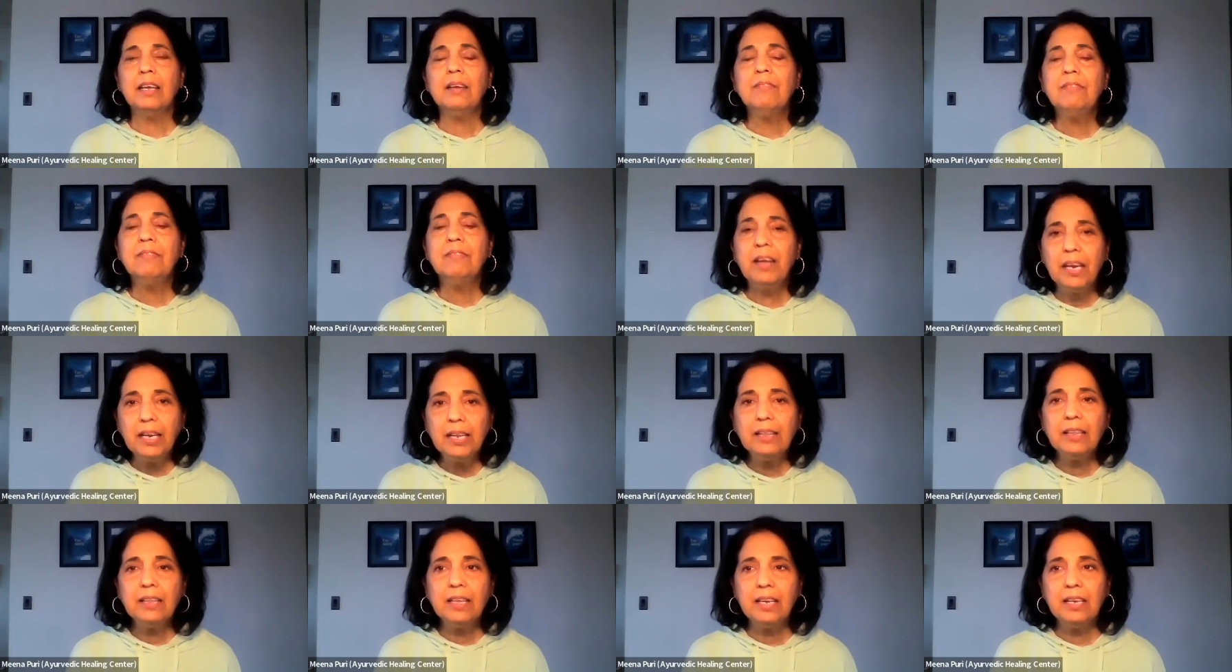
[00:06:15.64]
if
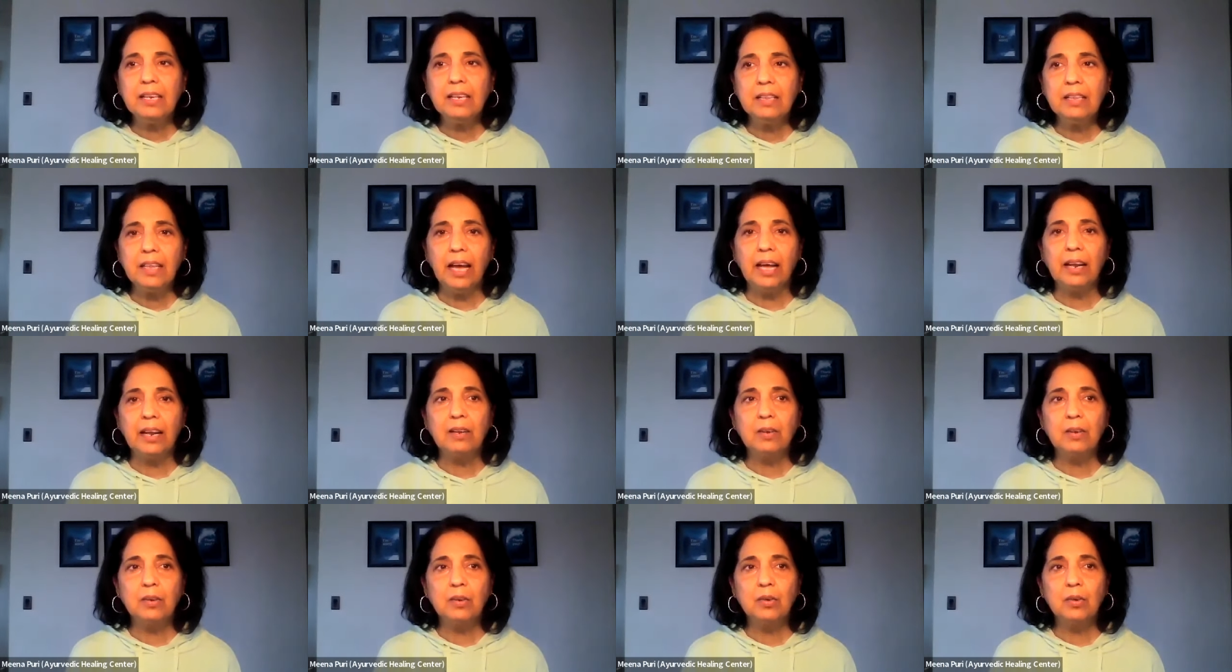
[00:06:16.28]
anything
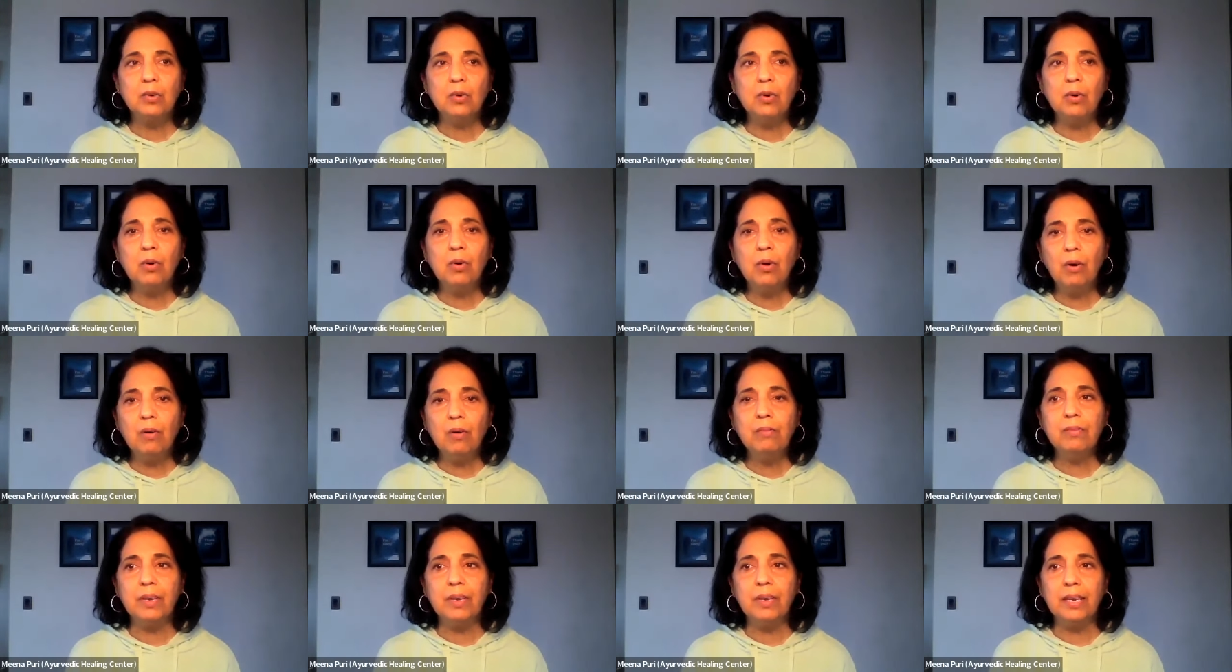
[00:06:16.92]
that
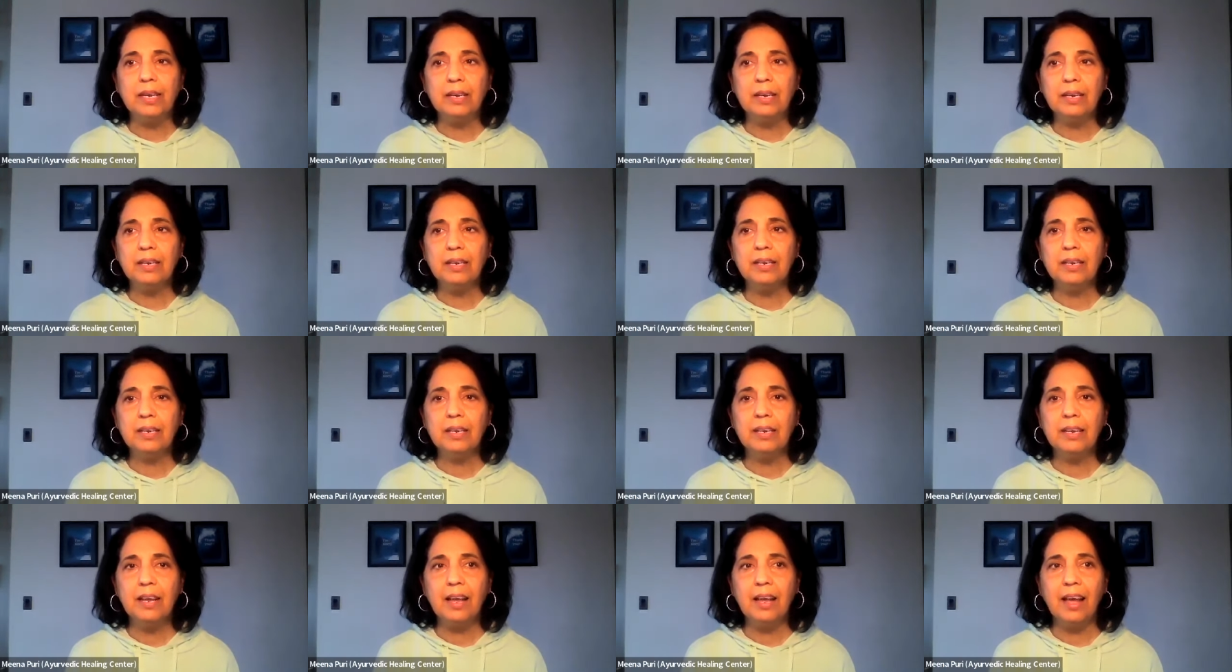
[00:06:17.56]
COVID
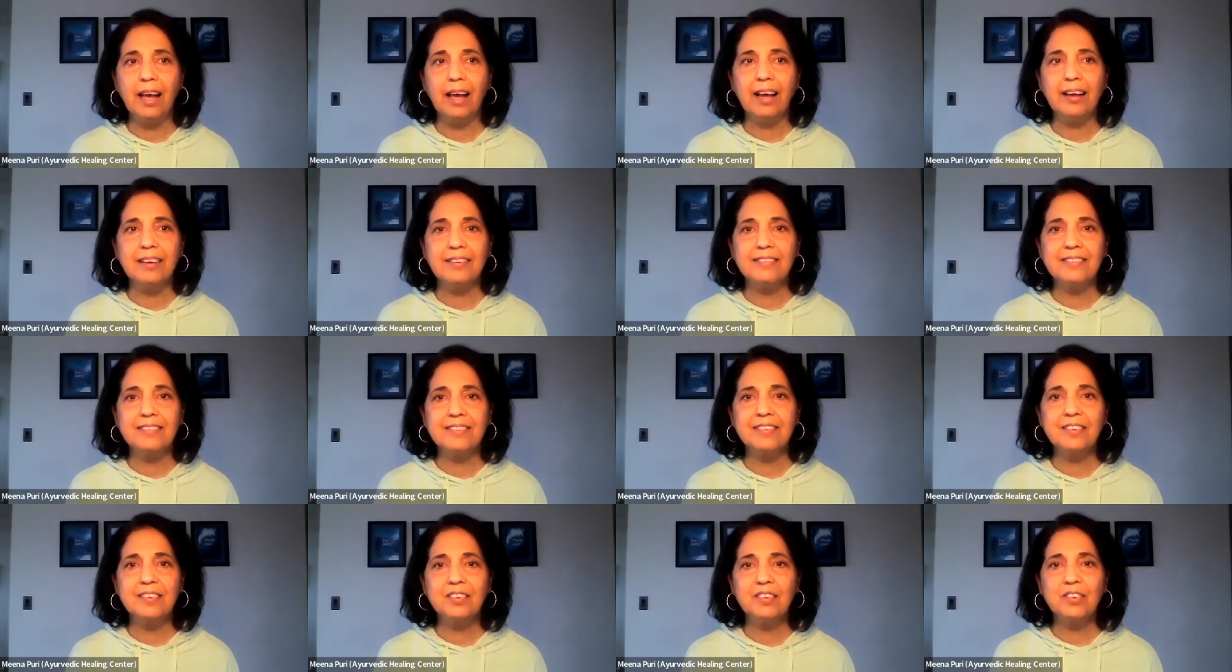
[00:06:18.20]

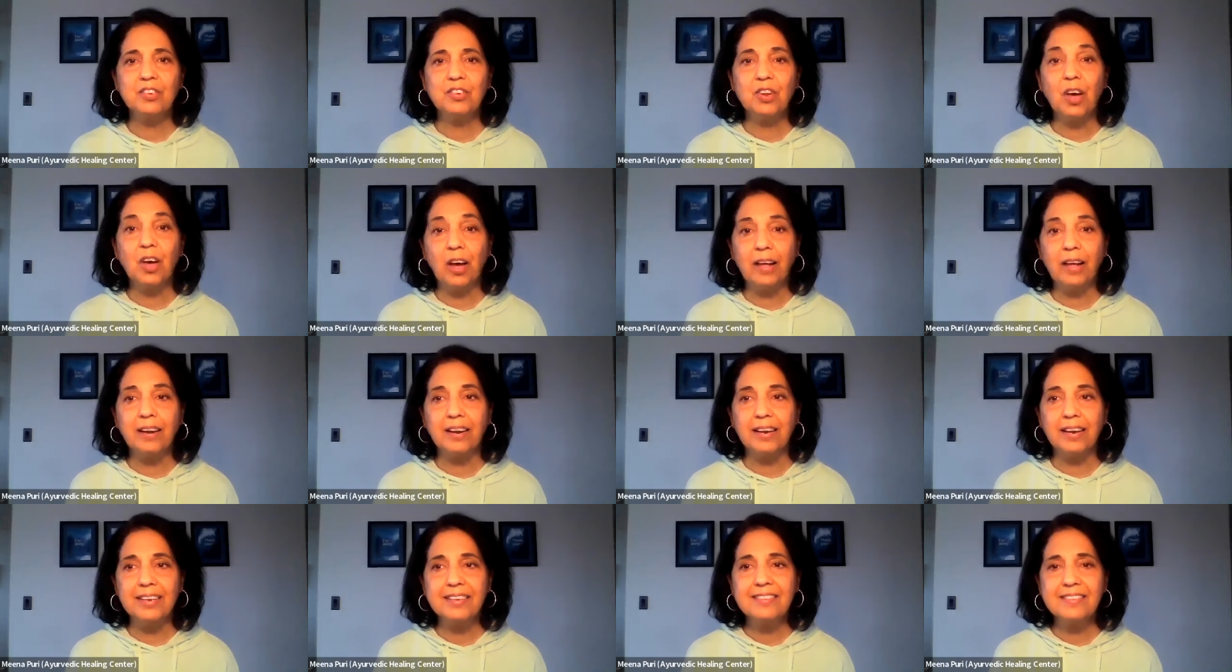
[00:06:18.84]
has
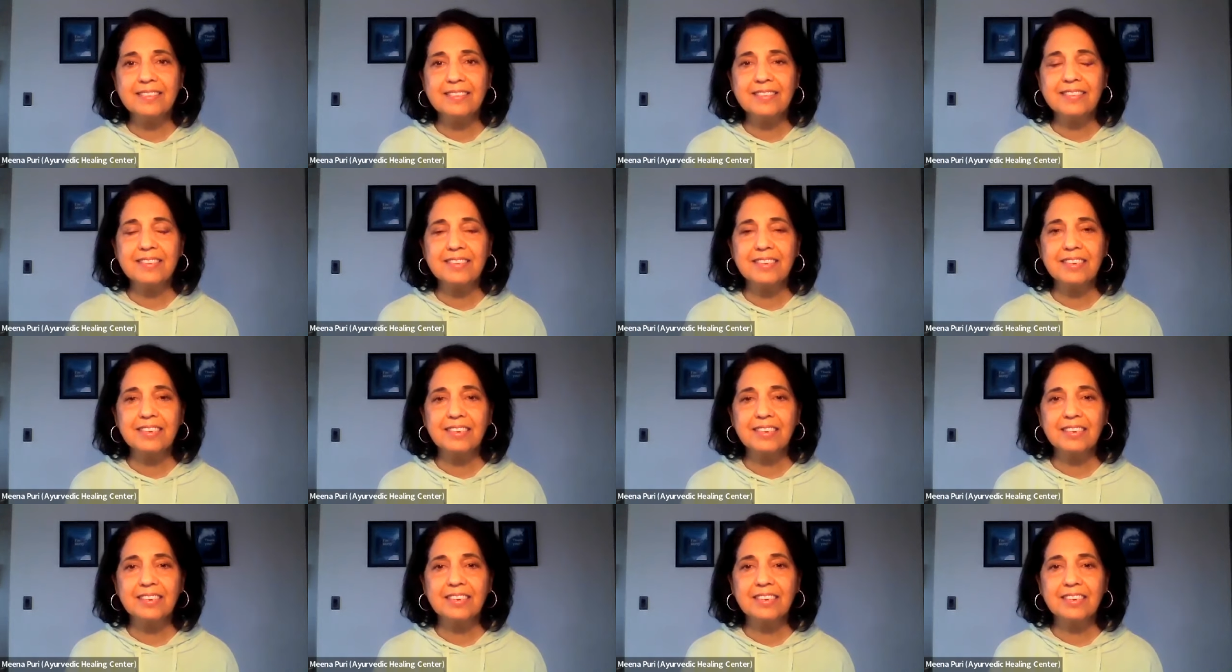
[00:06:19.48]
taught us
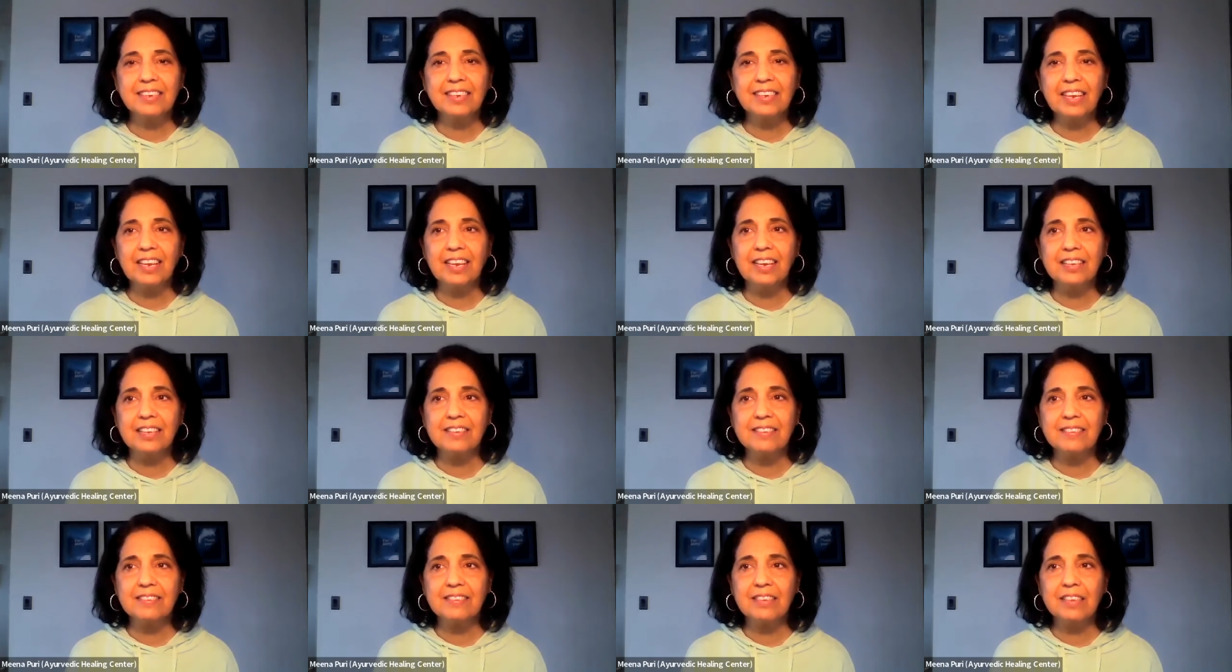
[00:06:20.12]

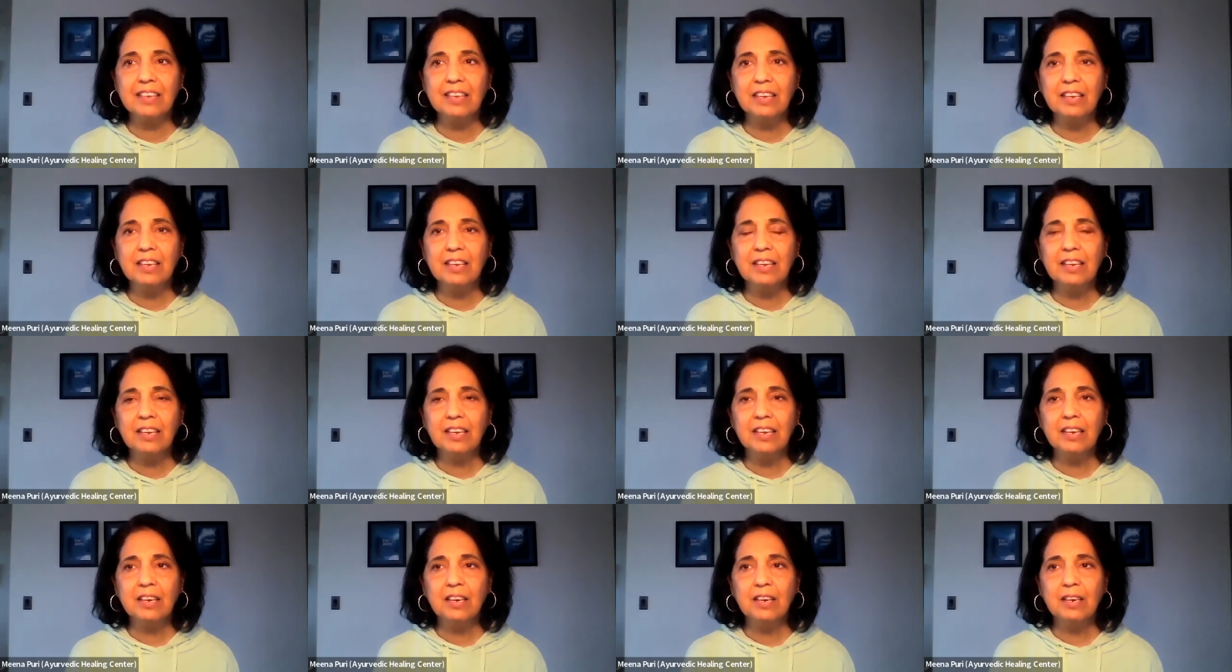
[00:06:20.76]
is
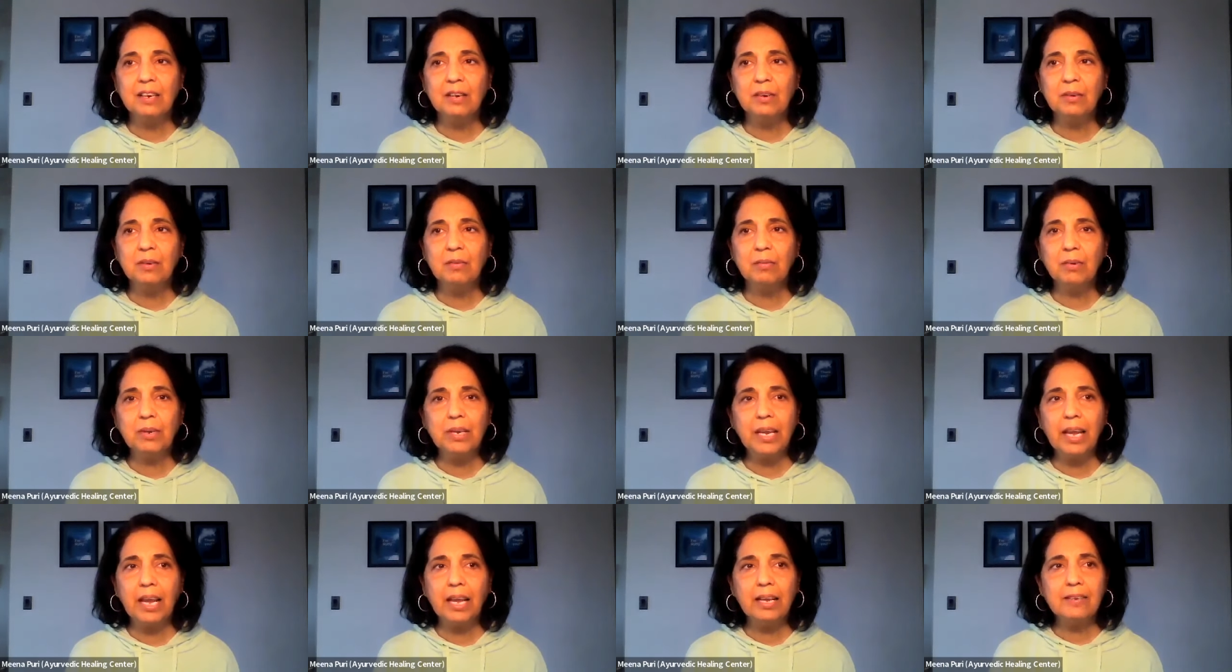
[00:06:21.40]

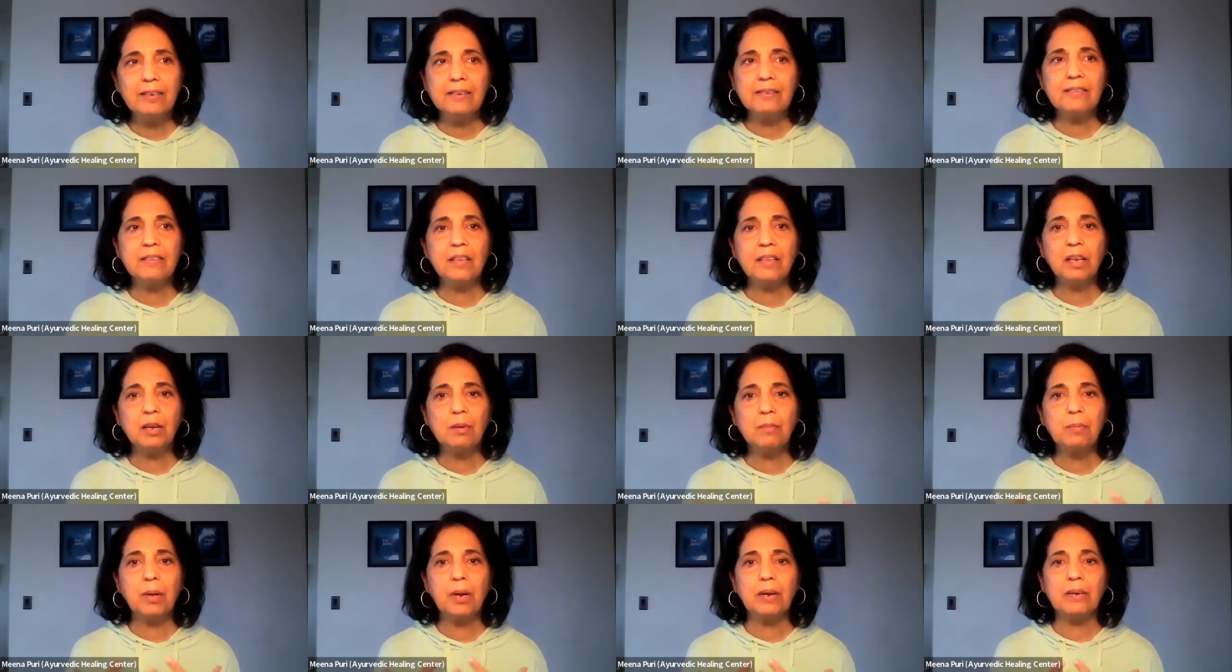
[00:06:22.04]
we can't just
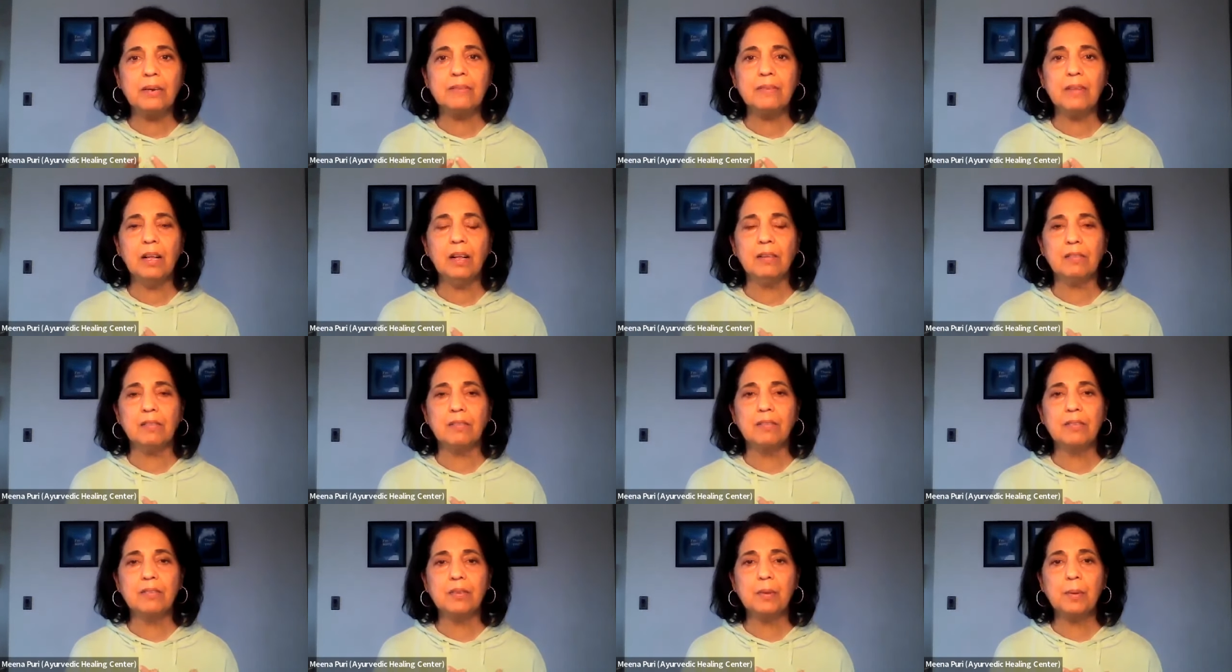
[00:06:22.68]
think about
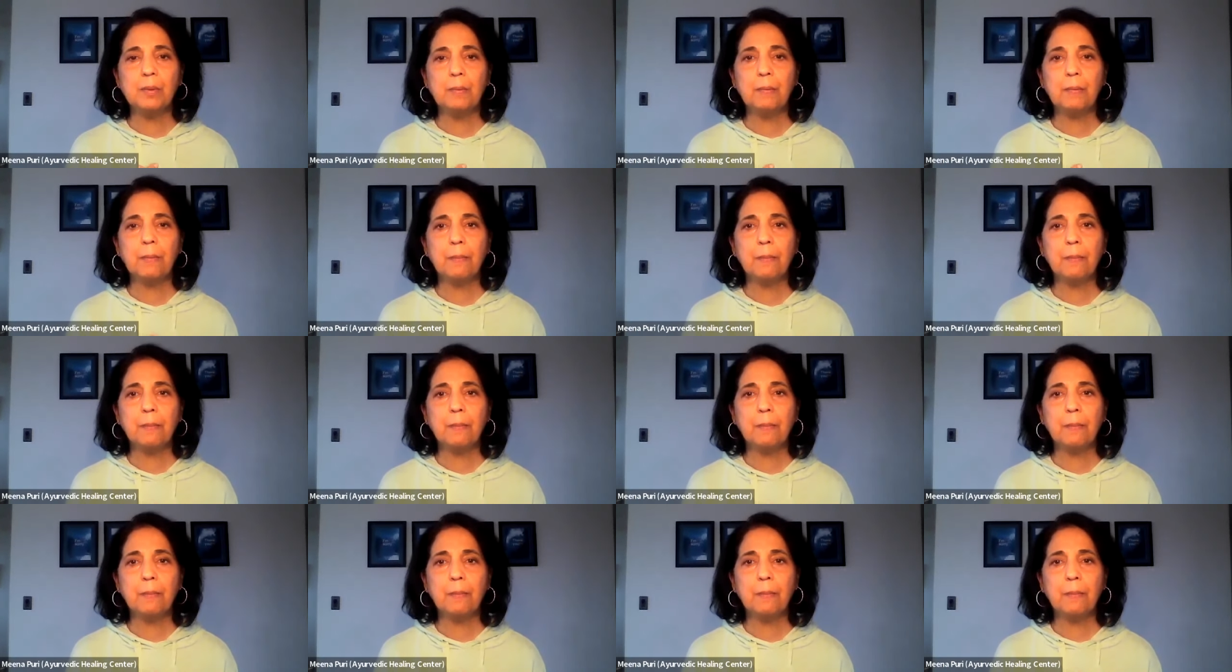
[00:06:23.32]
ourselves,